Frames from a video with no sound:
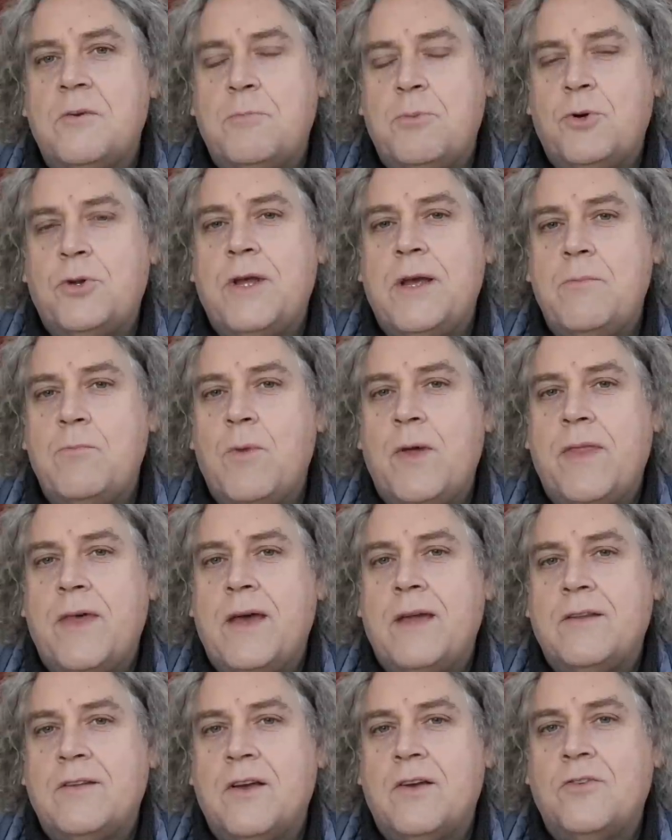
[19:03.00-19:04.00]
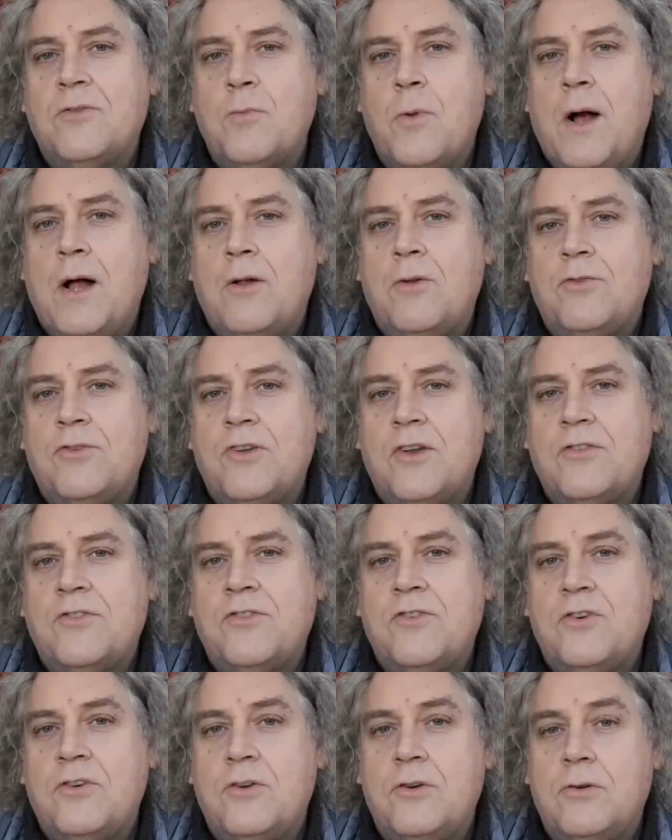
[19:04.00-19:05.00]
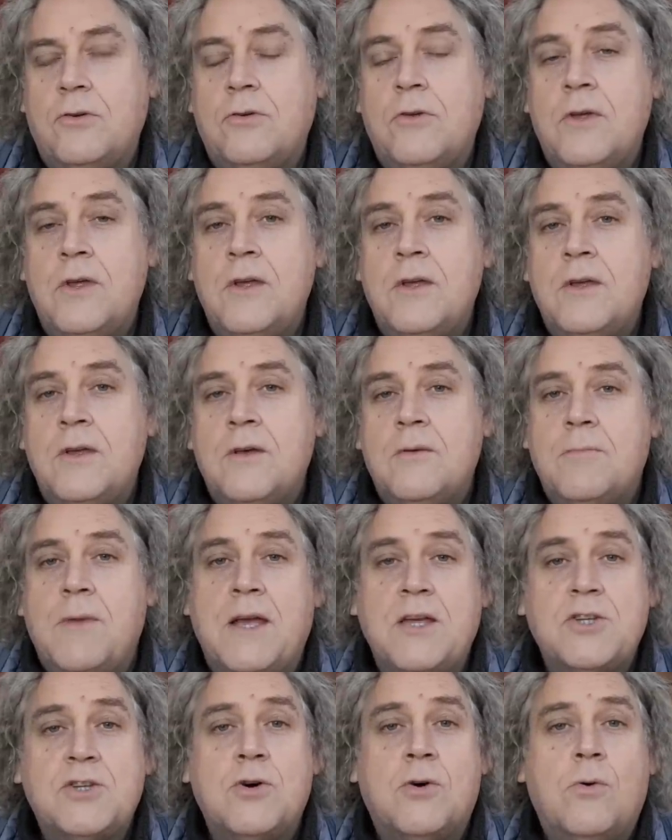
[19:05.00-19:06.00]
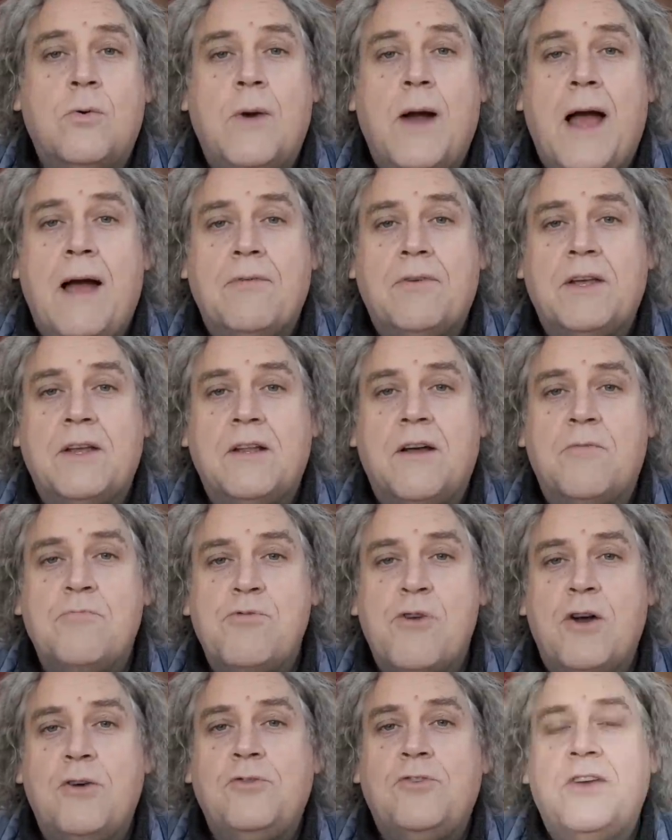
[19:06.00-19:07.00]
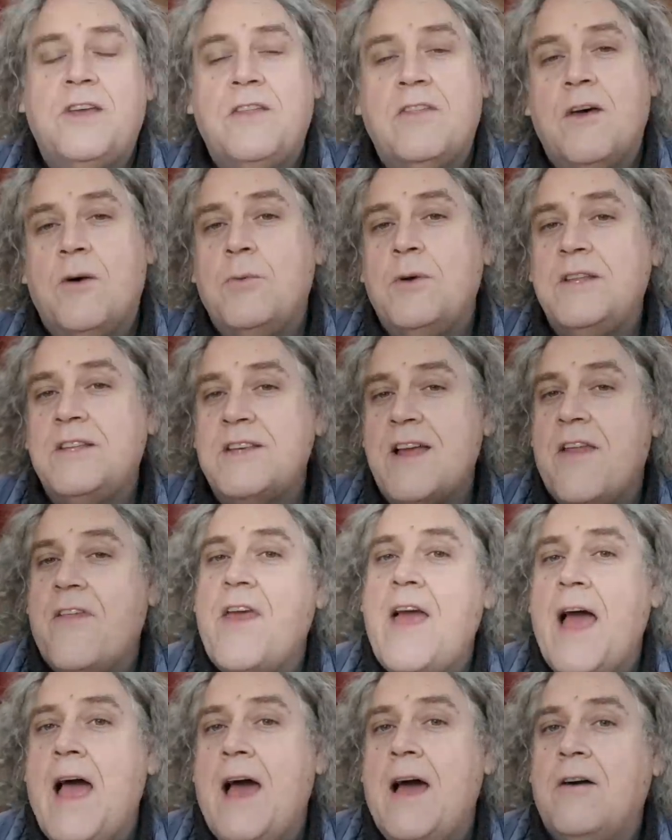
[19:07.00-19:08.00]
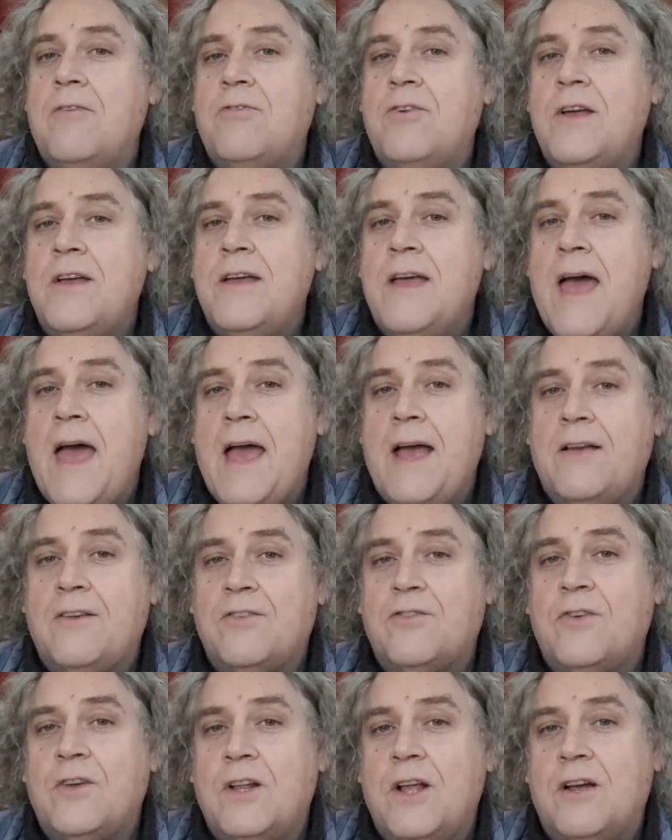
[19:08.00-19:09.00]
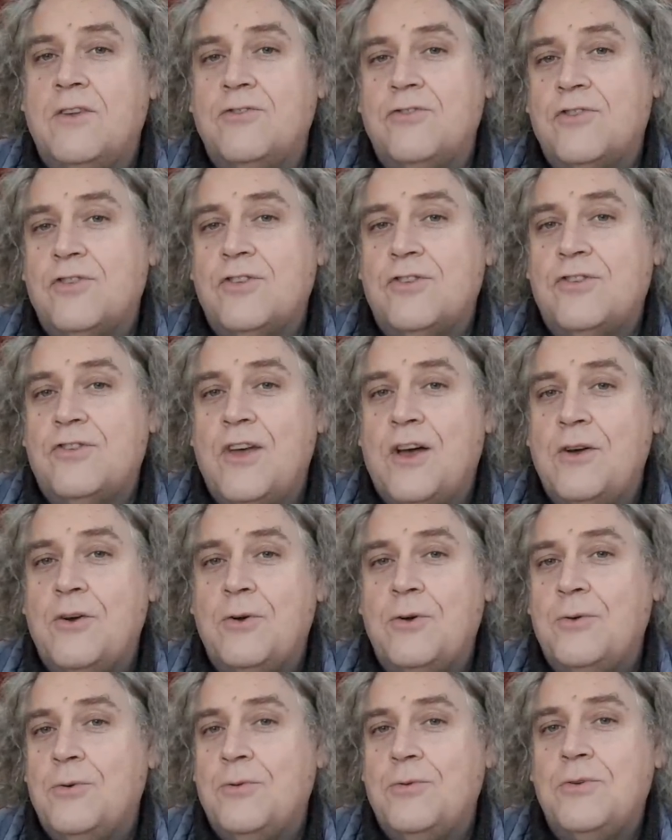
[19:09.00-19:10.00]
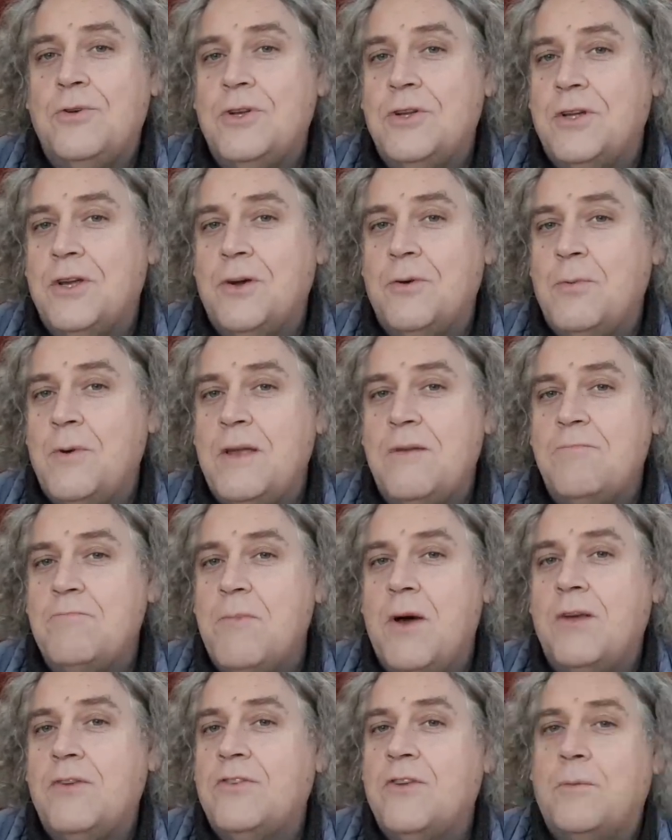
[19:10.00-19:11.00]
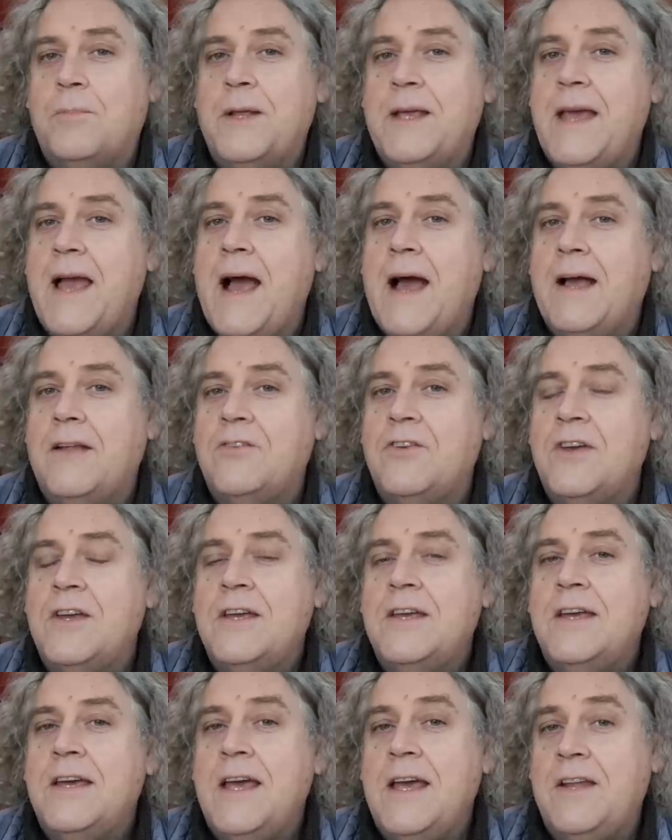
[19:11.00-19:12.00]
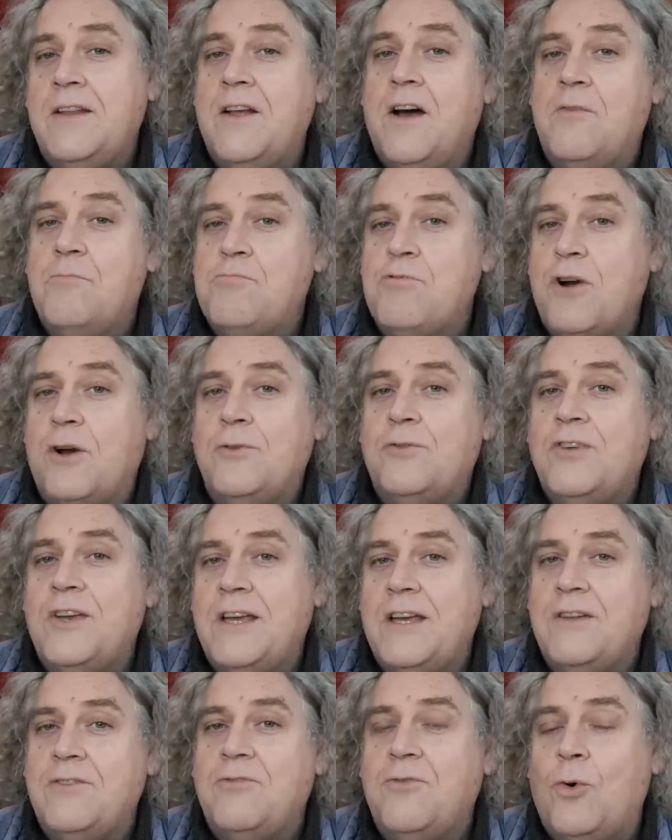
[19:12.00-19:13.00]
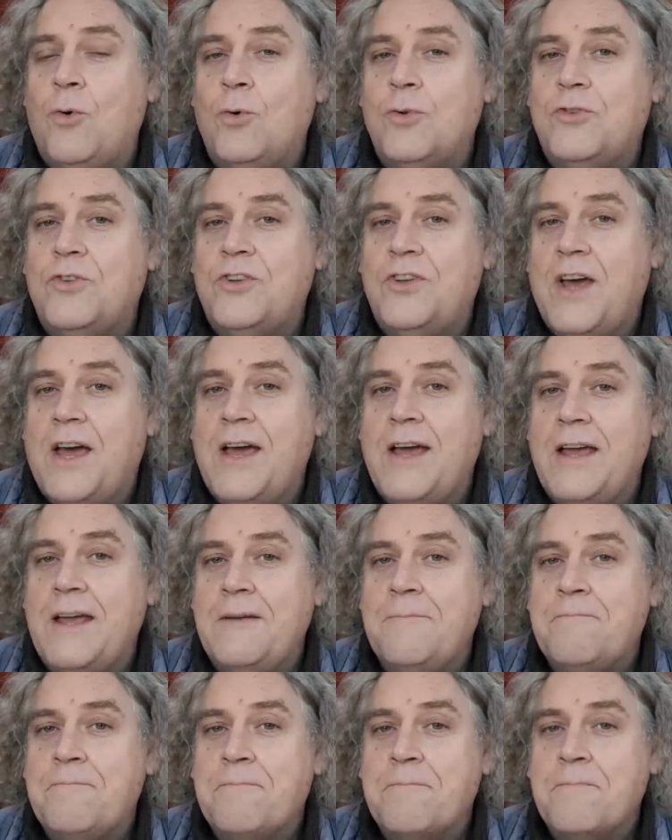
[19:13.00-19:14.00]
to put in with it as well, just to make sure we're having enough protein. Though we did have eggs for lunch, so, you know, we most probably had enough protein for today.